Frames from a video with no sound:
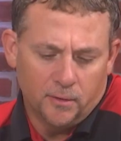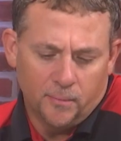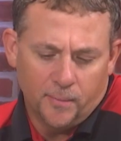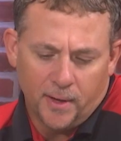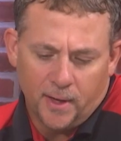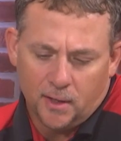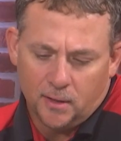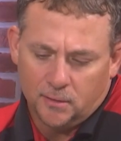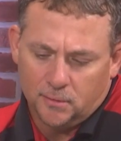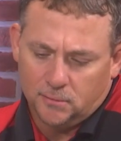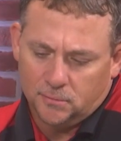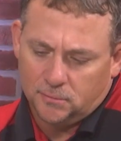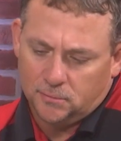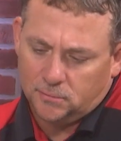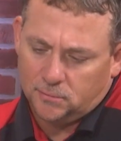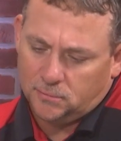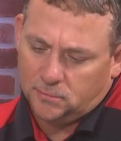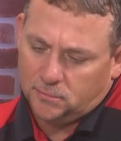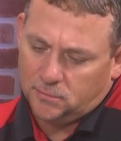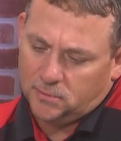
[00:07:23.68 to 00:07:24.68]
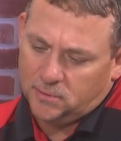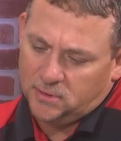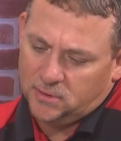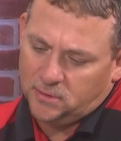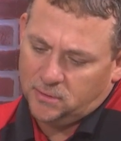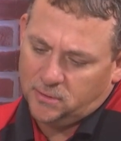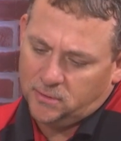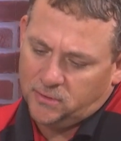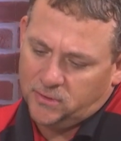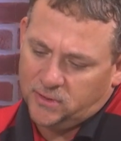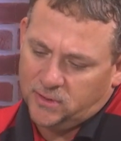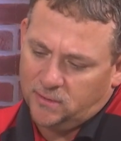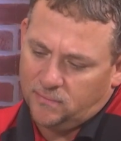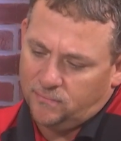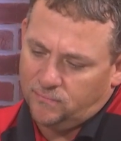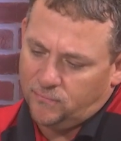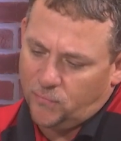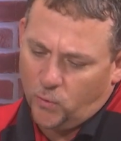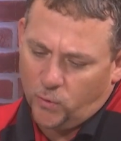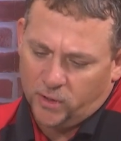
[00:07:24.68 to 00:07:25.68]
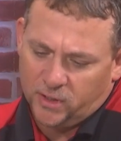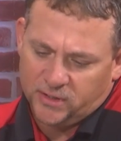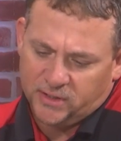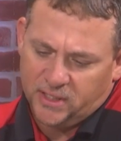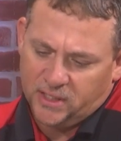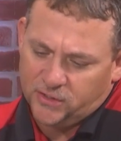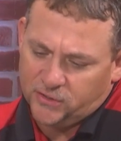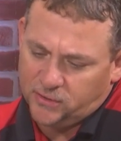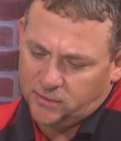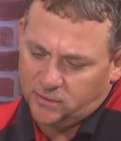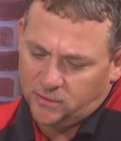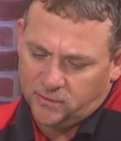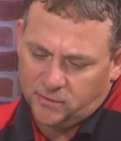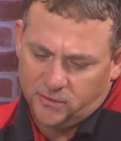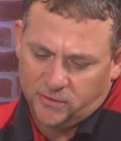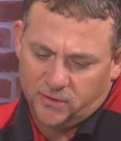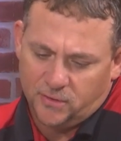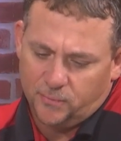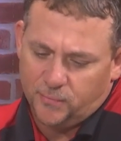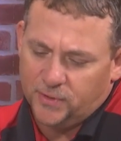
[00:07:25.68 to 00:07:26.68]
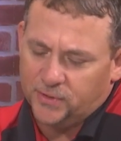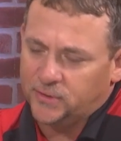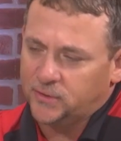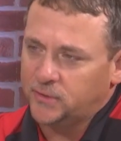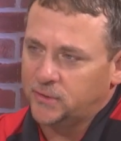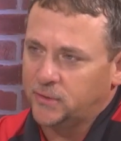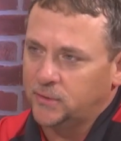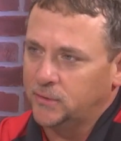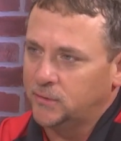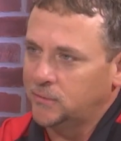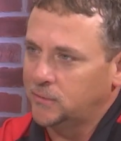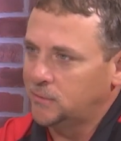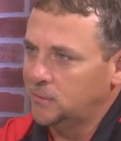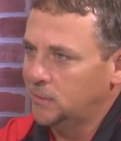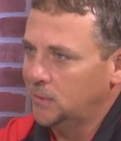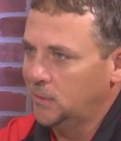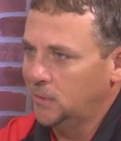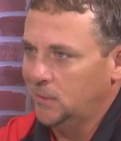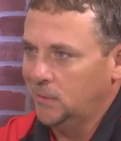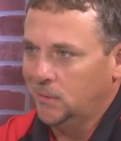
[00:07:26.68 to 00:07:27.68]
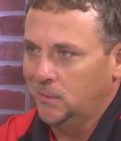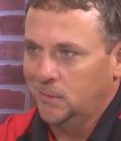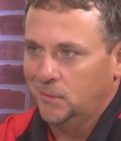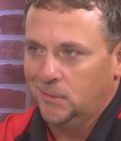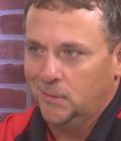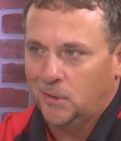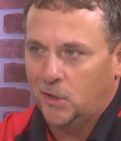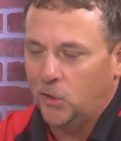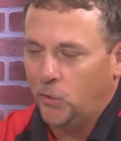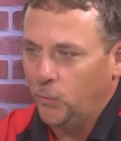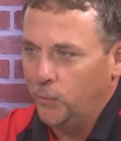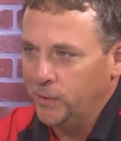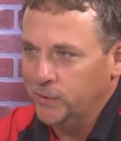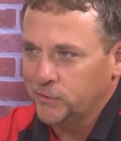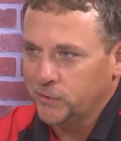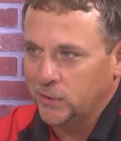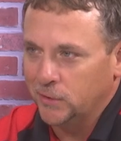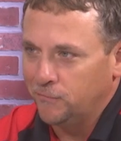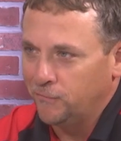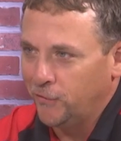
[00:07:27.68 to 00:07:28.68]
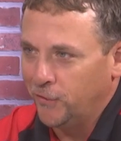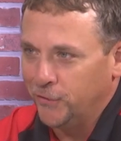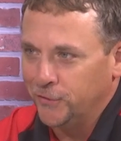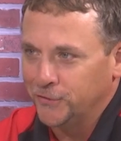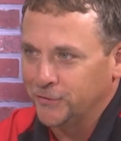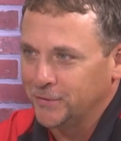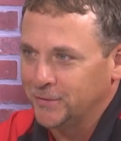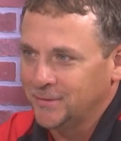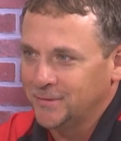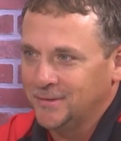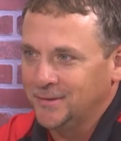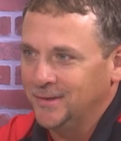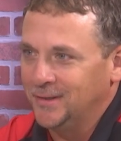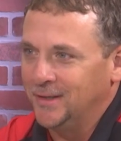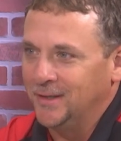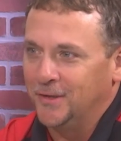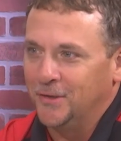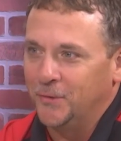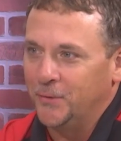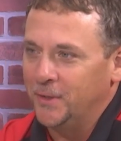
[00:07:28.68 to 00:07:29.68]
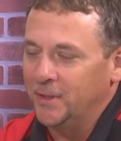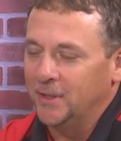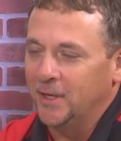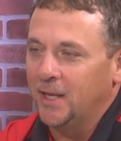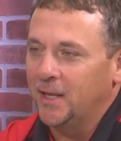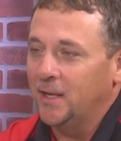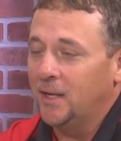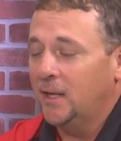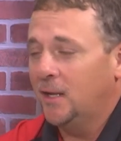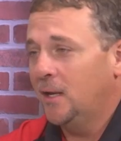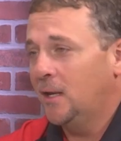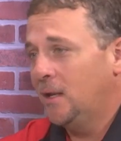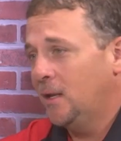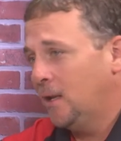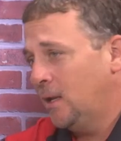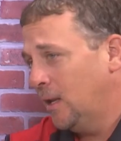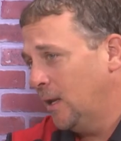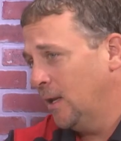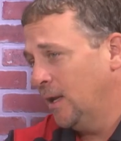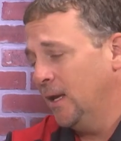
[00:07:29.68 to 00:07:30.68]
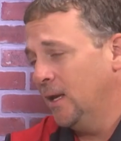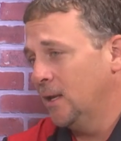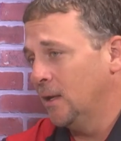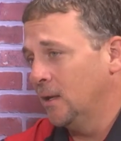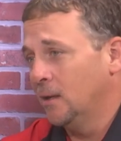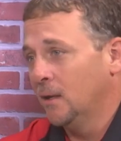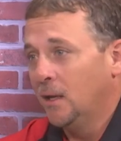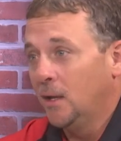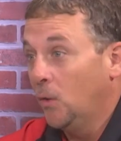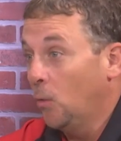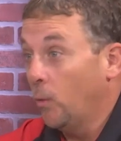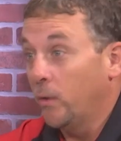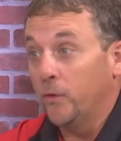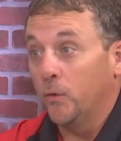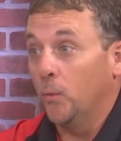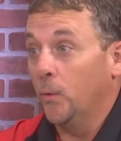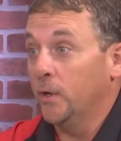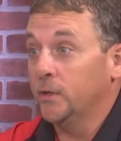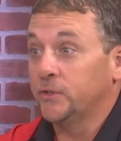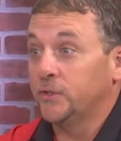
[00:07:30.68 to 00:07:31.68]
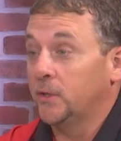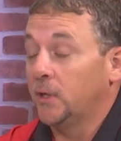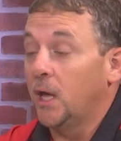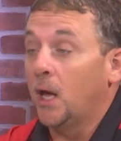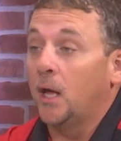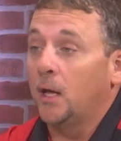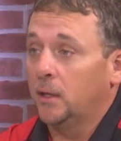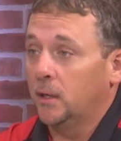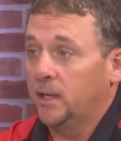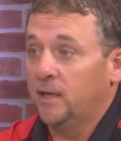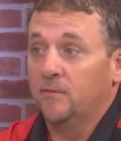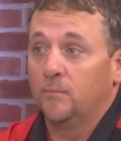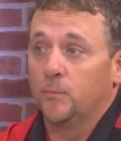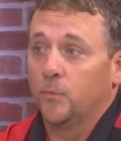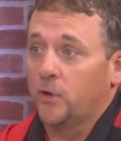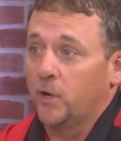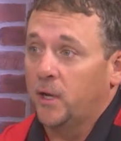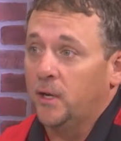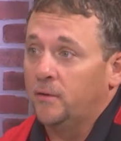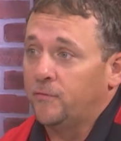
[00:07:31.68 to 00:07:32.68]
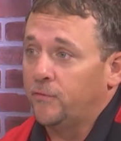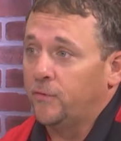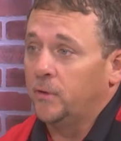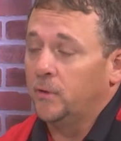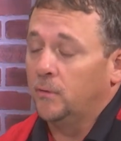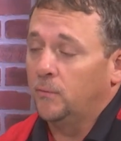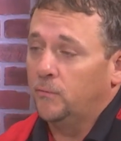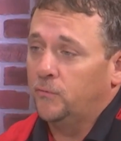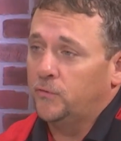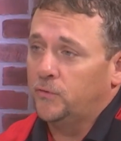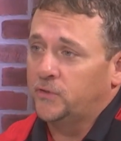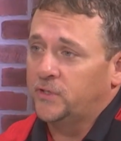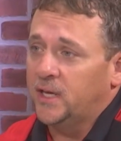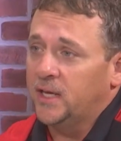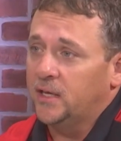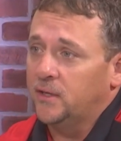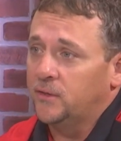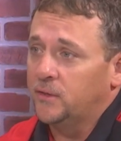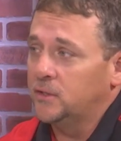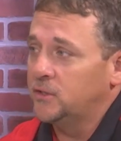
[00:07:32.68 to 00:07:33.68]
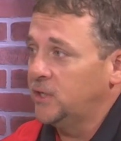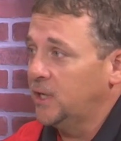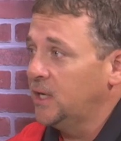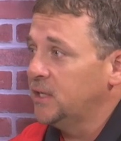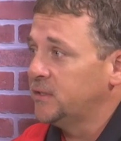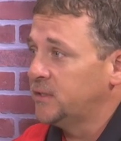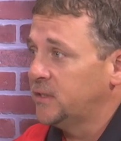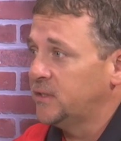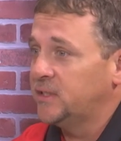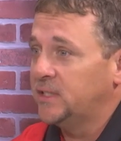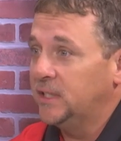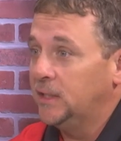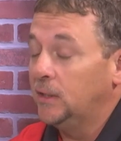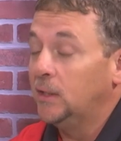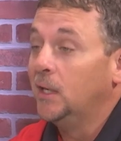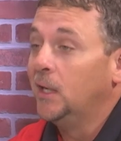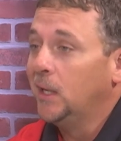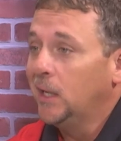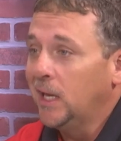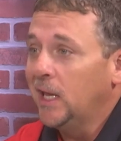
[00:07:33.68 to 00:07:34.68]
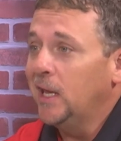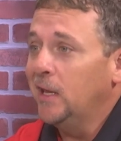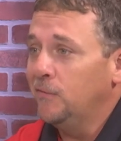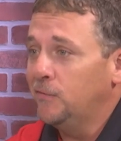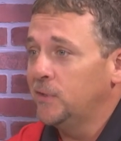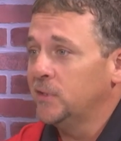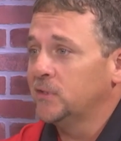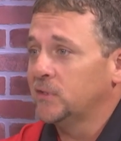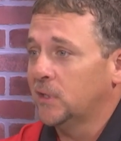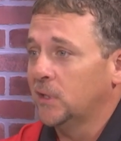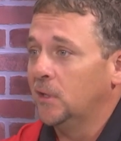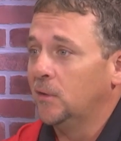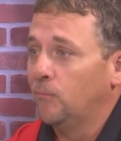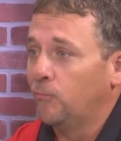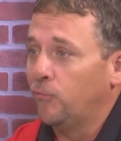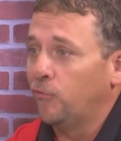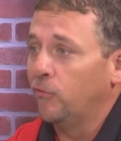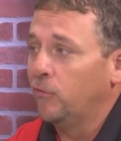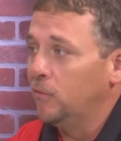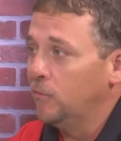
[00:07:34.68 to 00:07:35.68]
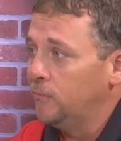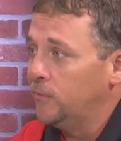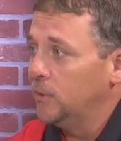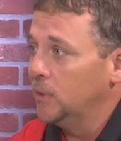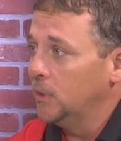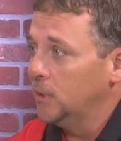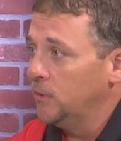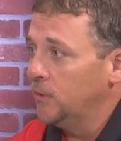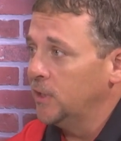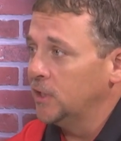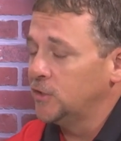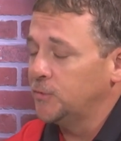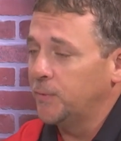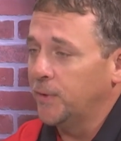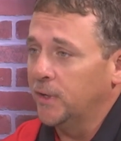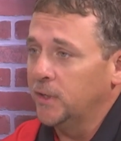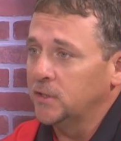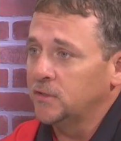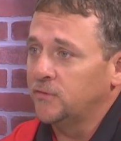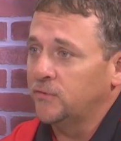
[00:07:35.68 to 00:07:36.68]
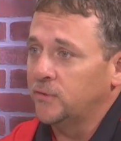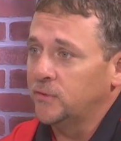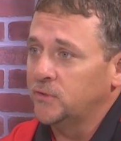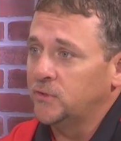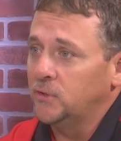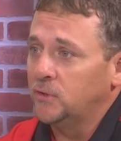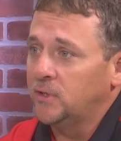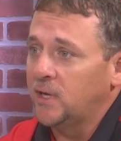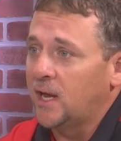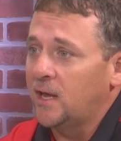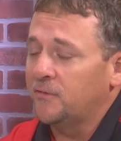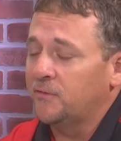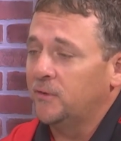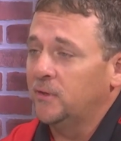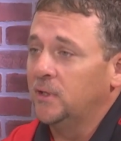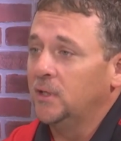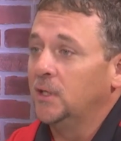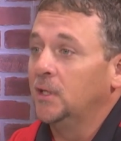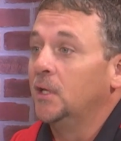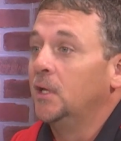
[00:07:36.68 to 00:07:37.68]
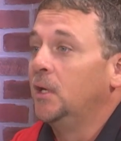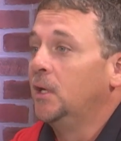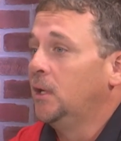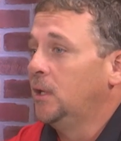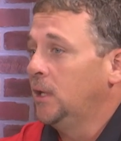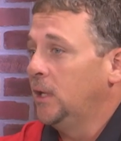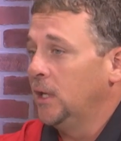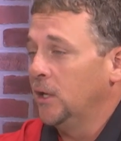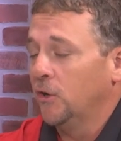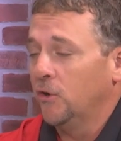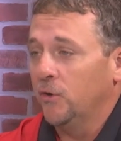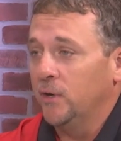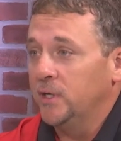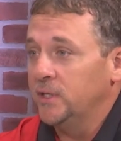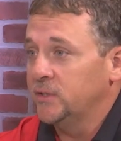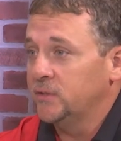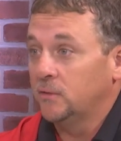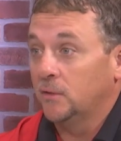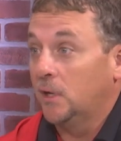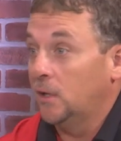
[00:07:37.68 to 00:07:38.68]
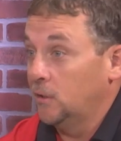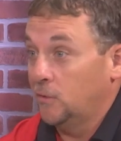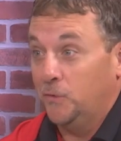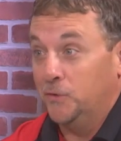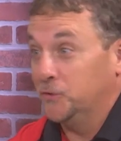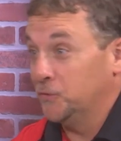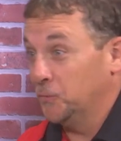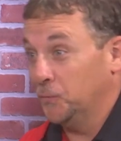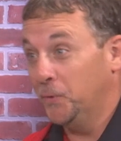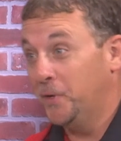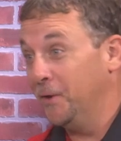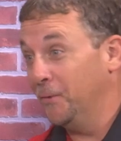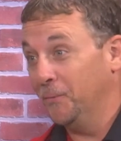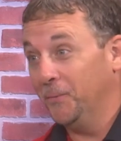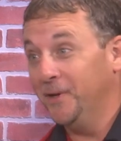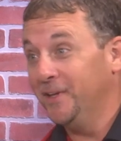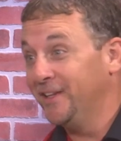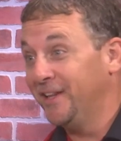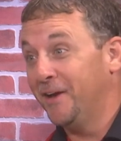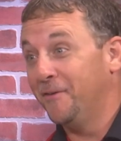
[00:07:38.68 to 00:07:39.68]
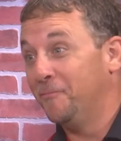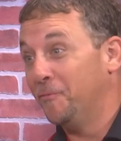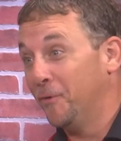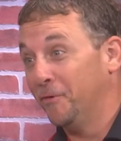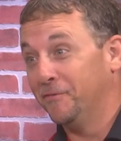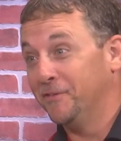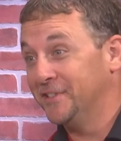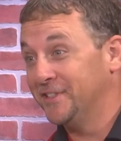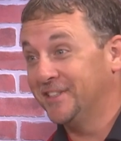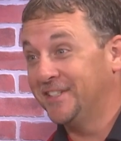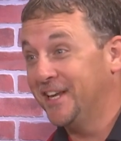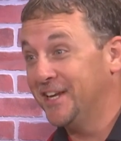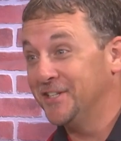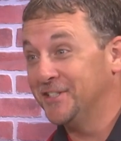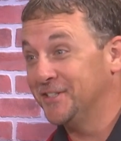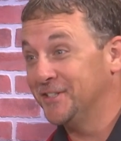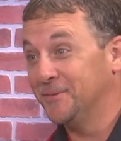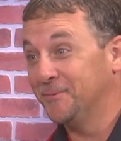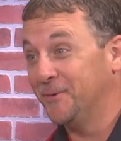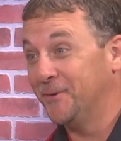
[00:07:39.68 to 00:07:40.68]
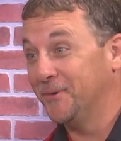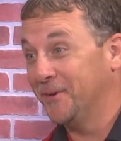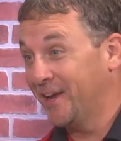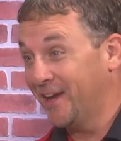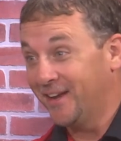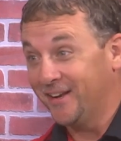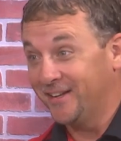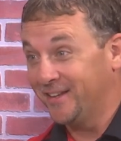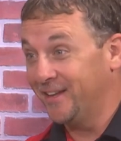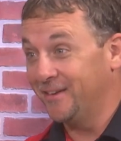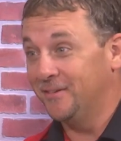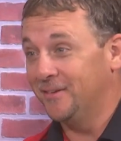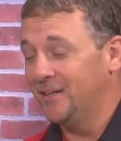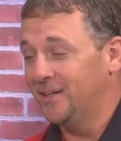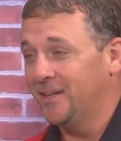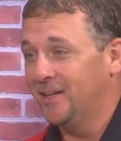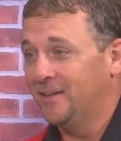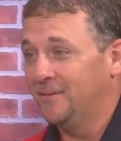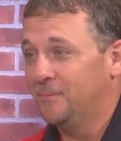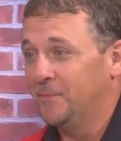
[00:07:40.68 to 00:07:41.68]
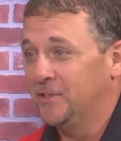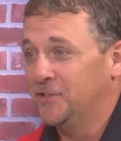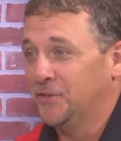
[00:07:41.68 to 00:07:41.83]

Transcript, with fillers: about some organizations or some businesses are risk adverse, you know, and, and uh, again, whether it works or not, give them credit for, for taking the chance to see yeah. if this can improve the, the experience for the student athlete, increase, of course, we, we love more visitation to Polk County. That, uh, oh,